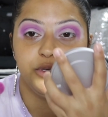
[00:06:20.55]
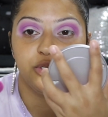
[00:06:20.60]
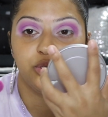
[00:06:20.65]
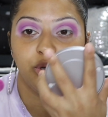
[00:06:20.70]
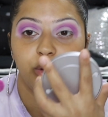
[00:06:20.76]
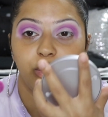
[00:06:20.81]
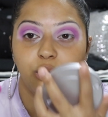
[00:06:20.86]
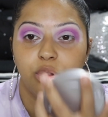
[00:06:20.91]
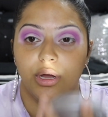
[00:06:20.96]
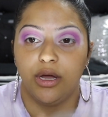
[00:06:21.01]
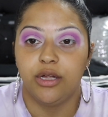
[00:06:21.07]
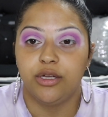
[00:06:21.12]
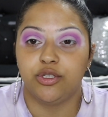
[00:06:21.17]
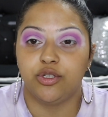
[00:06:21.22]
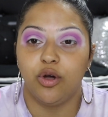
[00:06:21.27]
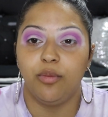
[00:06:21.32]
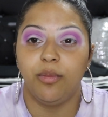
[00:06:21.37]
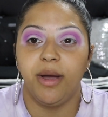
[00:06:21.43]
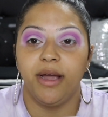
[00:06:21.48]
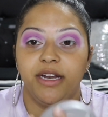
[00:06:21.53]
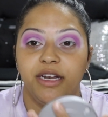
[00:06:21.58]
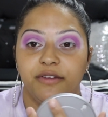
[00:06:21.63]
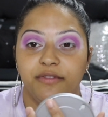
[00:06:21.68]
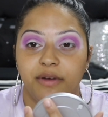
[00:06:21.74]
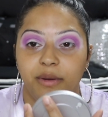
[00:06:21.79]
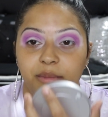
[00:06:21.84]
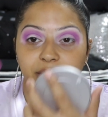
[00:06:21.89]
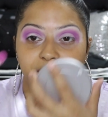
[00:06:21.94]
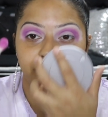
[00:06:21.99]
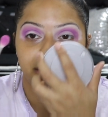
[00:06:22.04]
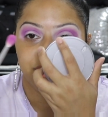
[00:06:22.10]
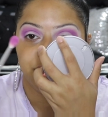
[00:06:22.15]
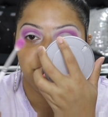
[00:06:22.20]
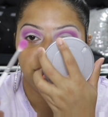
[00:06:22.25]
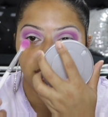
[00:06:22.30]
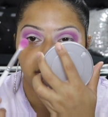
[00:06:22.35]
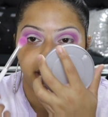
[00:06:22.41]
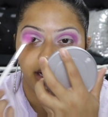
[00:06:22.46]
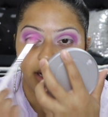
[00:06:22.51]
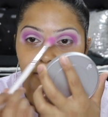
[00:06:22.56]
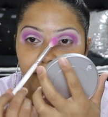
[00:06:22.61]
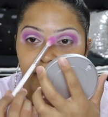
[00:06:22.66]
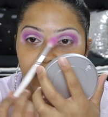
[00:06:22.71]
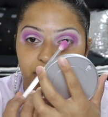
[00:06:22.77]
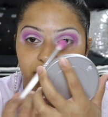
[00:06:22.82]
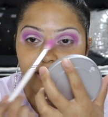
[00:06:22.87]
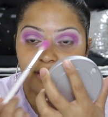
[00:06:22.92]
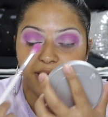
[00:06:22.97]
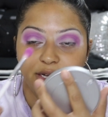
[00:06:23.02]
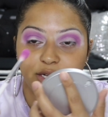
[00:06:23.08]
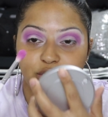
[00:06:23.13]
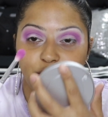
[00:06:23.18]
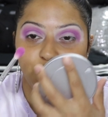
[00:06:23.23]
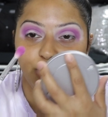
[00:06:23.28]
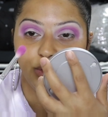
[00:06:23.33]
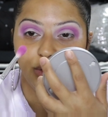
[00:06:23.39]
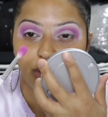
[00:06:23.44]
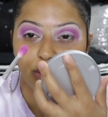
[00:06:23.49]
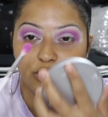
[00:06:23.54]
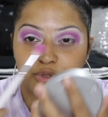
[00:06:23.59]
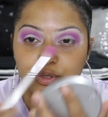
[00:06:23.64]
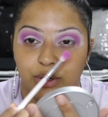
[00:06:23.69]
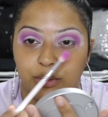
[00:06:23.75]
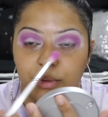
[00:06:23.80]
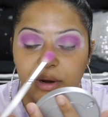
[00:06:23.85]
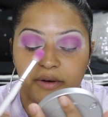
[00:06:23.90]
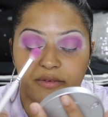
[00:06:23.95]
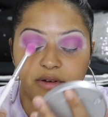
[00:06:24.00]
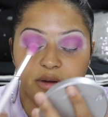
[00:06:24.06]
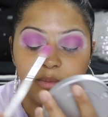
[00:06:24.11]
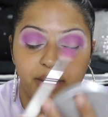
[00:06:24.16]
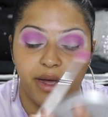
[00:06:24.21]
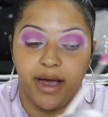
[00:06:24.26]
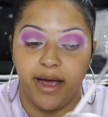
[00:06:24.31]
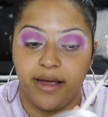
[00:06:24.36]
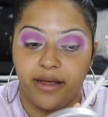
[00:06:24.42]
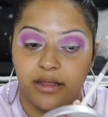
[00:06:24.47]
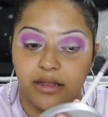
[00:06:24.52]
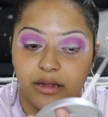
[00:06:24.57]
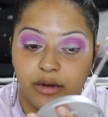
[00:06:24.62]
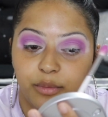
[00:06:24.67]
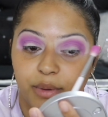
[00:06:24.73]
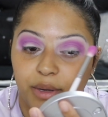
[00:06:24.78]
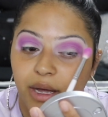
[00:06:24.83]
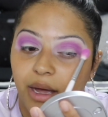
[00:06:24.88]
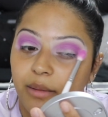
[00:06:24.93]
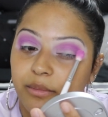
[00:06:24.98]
So don't mind if I'm like a bit like too close or I'm covering my eye a little bit.